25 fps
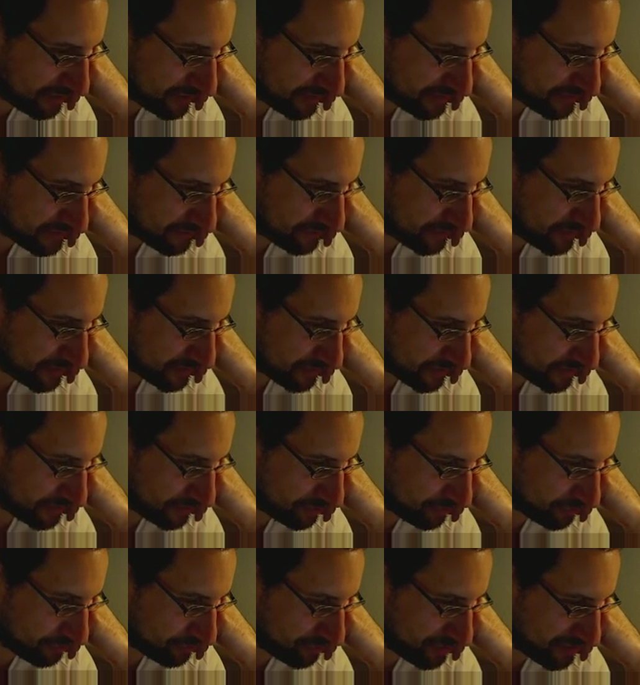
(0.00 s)
when
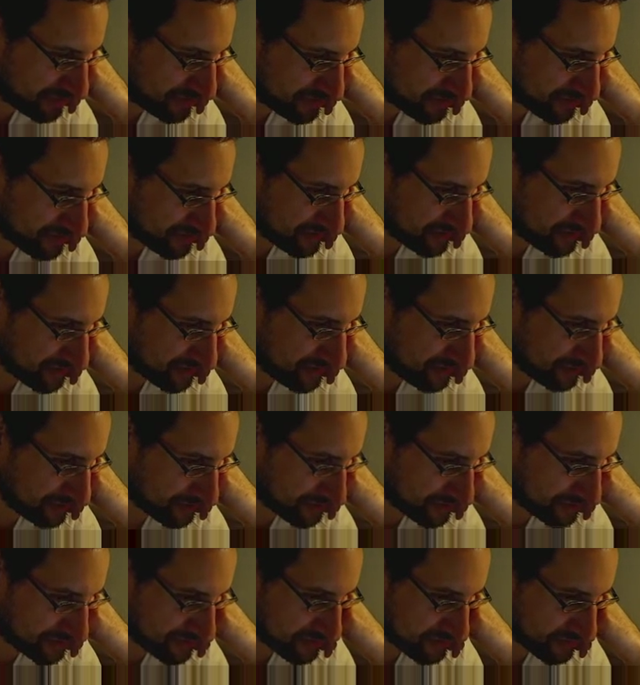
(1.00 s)
I read this
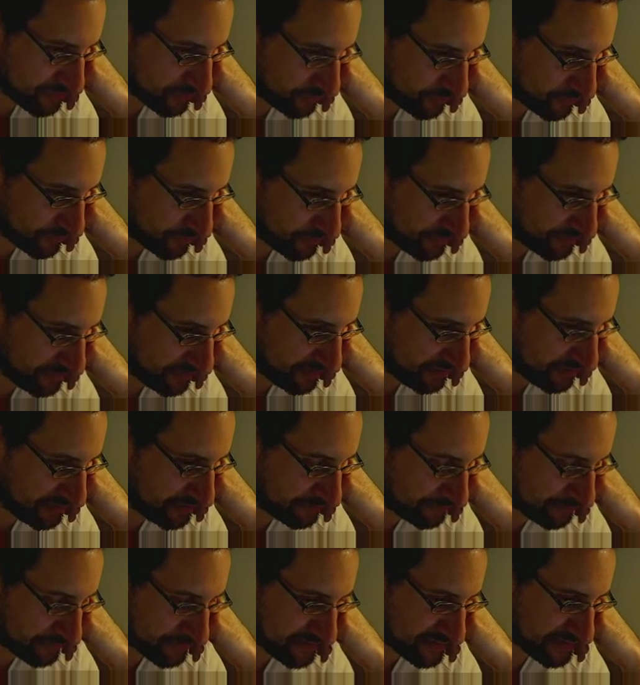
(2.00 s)
here, so
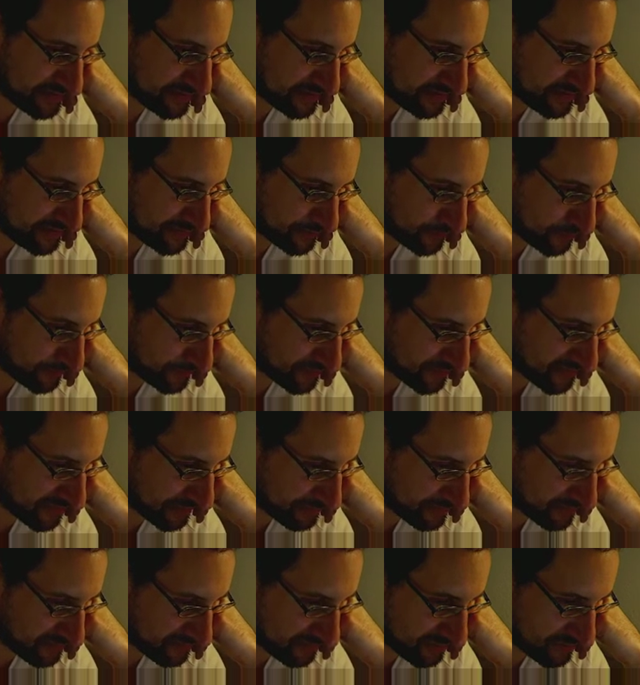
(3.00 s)
here was nothing of
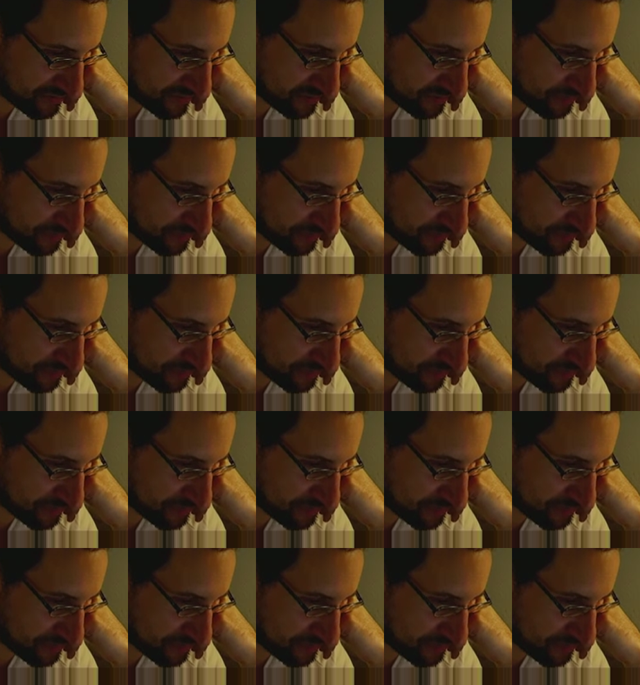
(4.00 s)
substance.